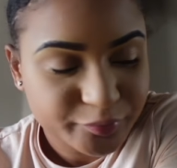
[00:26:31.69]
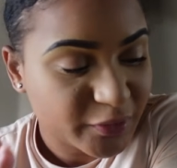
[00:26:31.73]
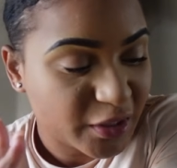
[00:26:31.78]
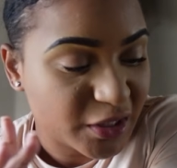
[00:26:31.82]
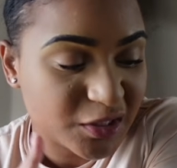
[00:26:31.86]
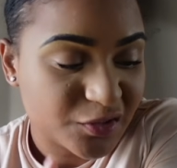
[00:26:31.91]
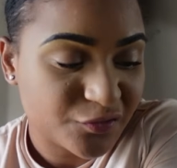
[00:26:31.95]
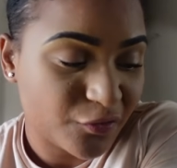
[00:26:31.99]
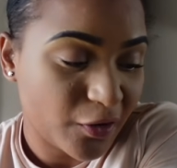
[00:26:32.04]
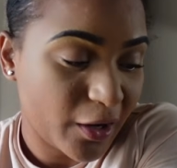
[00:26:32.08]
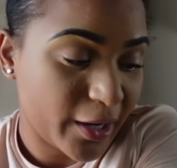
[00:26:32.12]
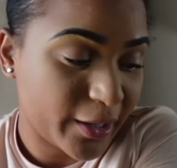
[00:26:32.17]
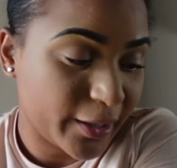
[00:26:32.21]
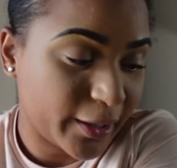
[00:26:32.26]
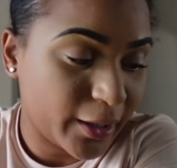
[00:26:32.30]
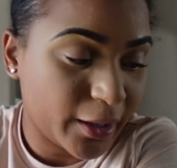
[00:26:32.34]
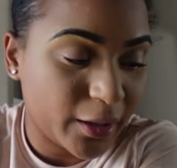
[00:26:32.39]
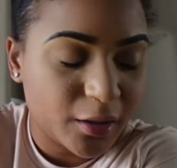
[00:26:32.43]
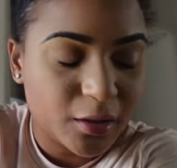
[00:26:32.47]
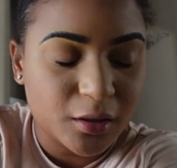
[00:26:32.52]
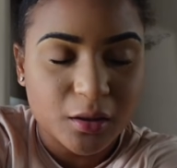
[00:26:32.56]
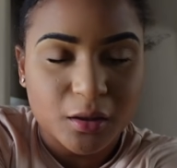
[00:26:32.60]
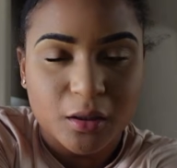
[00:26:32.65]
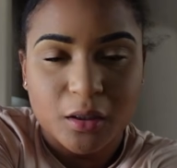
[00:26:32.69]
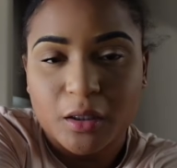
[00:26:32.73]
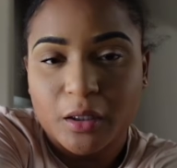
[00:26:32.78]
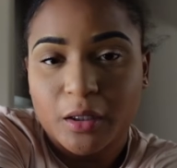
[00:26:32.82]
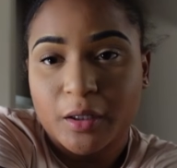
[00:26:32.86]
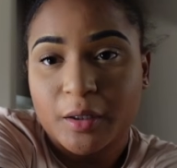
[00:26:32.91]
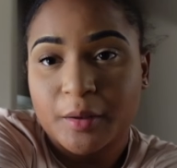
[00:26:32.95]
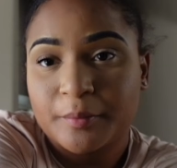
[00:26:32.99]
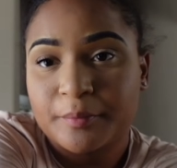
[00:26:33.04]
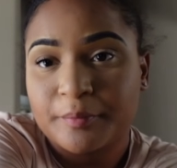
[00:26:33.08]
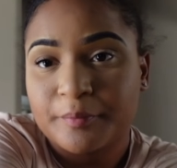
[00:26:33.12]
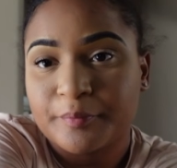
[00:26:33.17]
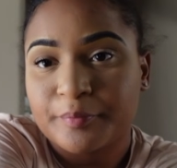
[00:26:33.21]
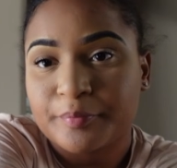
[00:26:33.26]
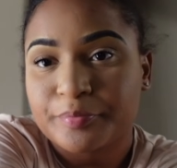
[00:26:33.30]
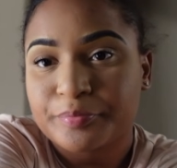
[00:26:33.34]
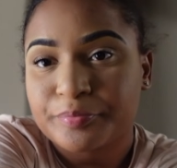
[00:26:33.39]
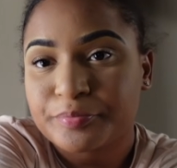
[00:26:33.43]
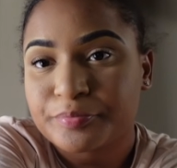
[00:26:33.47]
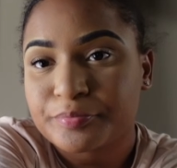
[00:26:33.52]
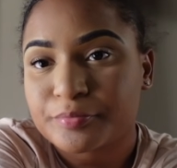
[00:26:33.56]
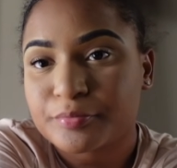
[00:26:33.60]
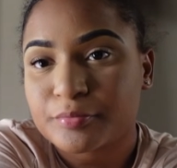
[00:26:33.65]
it's Friday.
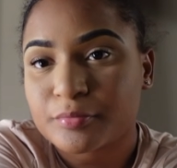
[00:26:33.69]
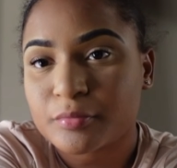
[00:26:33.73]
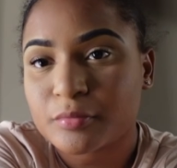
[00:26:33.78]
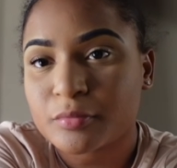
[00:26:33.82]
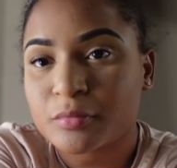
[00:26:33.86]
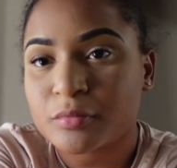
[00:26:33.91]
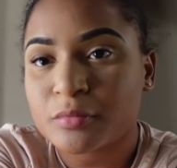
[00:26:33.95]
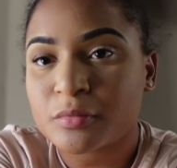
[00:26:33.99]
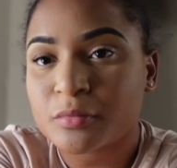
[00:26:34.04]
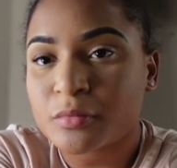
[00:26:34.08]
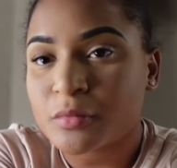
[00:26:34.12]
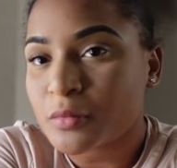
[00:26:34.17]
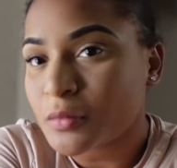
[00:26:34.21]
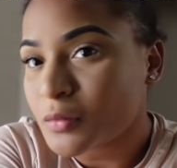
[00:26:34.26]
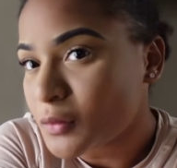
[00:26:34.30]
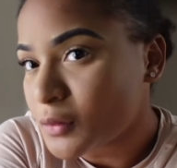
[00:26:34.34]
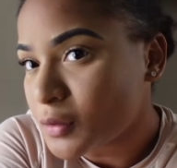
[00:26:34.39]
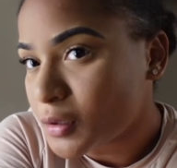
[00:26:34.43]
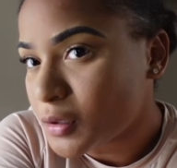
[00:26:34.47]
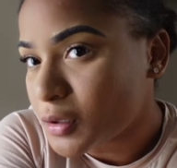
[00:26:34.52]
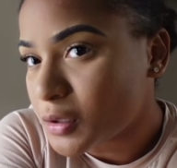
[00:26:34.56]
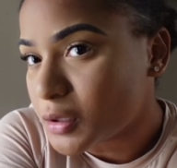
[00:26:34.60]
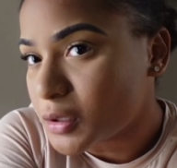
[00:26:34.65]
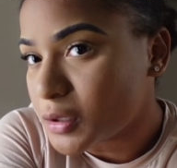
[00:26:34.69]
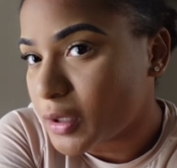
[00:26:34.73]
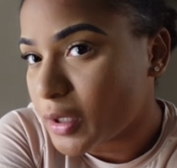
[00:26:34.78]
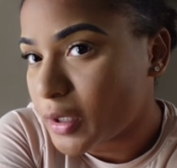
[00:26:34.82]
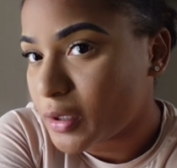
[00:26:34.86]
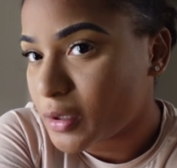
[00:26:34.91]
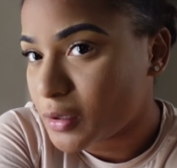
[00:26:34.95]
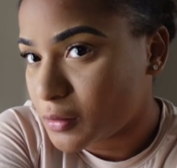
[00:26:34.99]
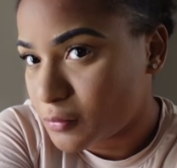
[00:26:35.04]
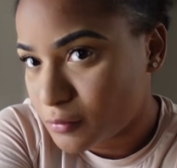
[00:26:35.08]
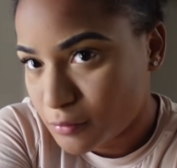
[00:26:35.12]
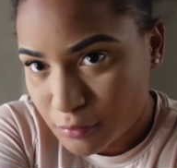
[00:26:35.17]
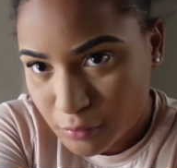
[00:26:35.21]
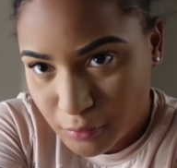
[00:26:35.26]
Damn,